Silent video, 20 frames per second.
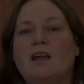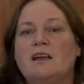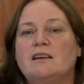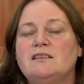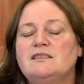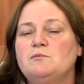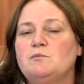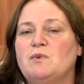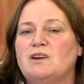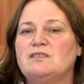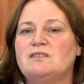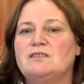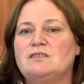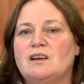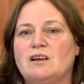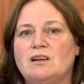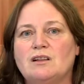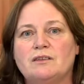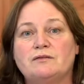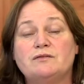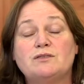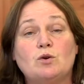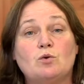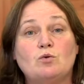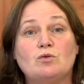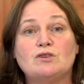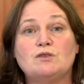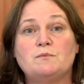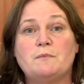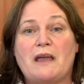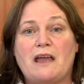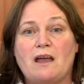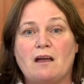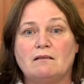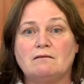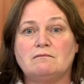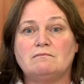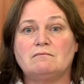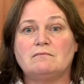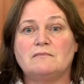Ez and Marcel have talked
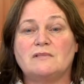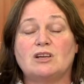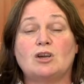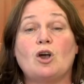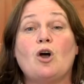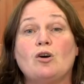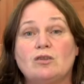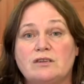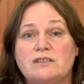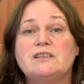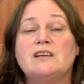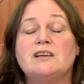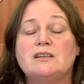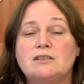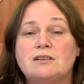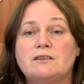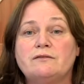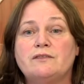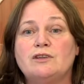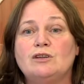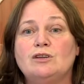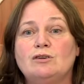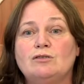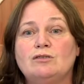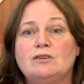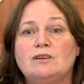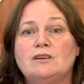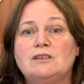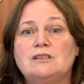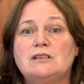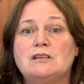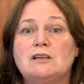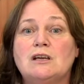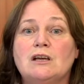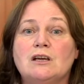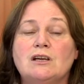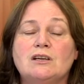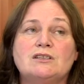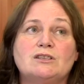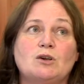about the content of the unit,
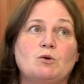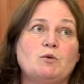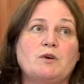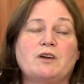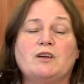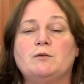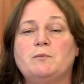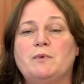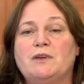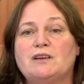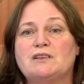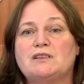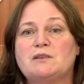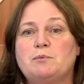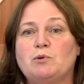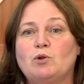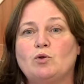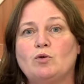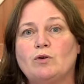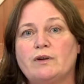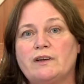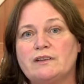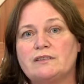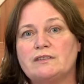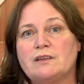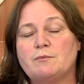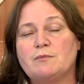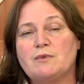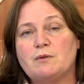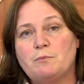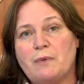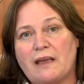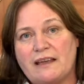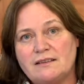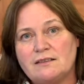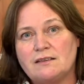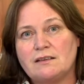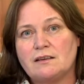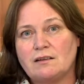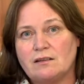so we're going to be exploring some of the
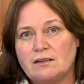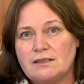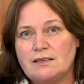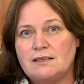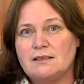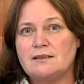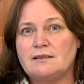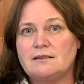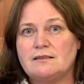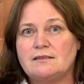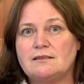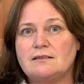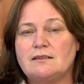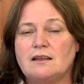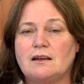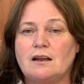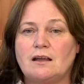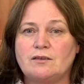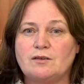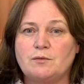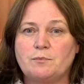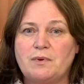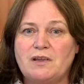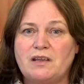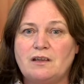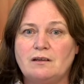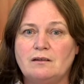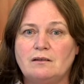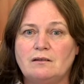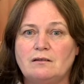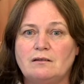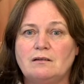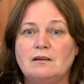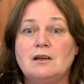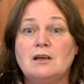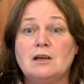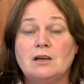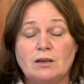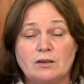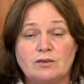basic ideas that underpin
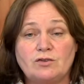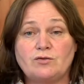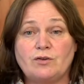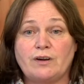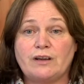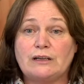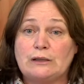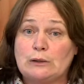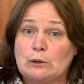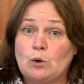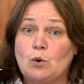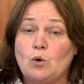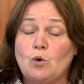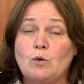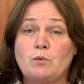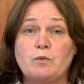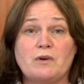Australian law.